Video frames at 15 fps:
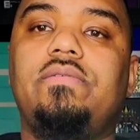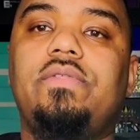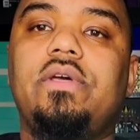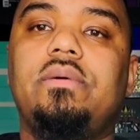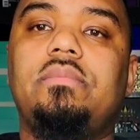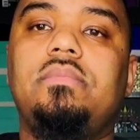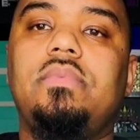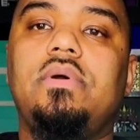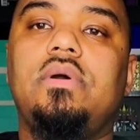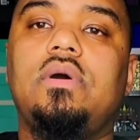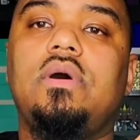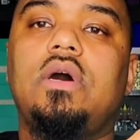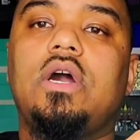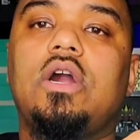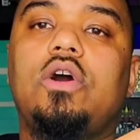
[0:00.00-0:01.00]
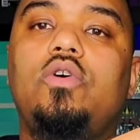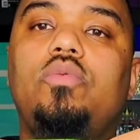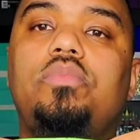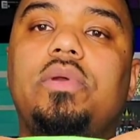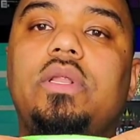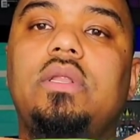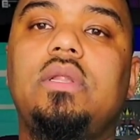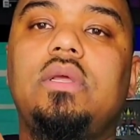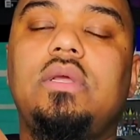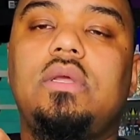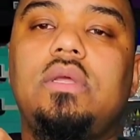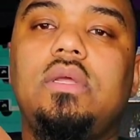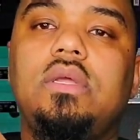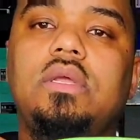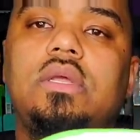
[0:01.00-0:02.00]
them are open.
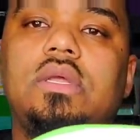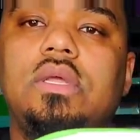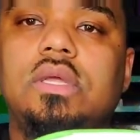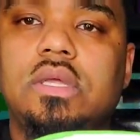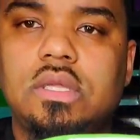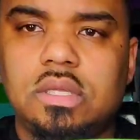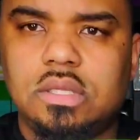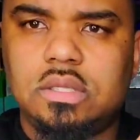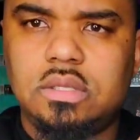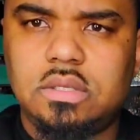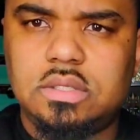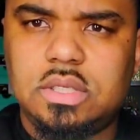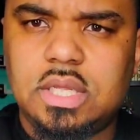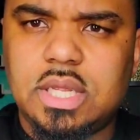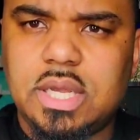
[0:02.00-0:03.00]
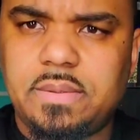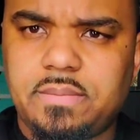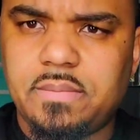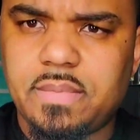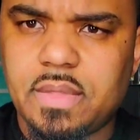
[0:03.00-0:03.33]
You see that?